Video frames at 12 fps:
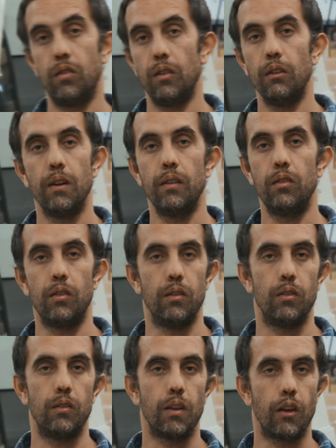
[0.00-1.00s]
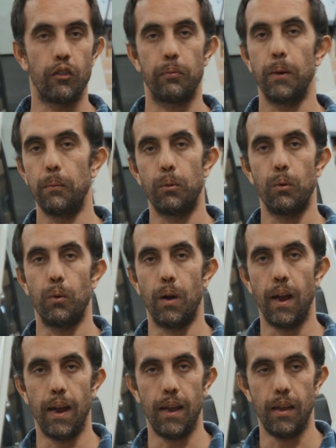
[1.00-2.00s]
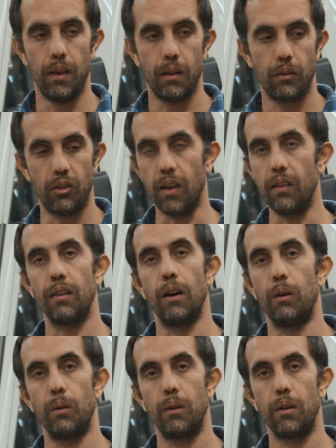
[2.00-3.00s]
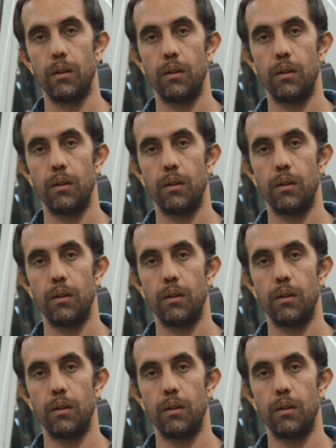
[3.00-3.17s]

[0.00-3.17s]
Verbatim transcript: series is to give people a detailed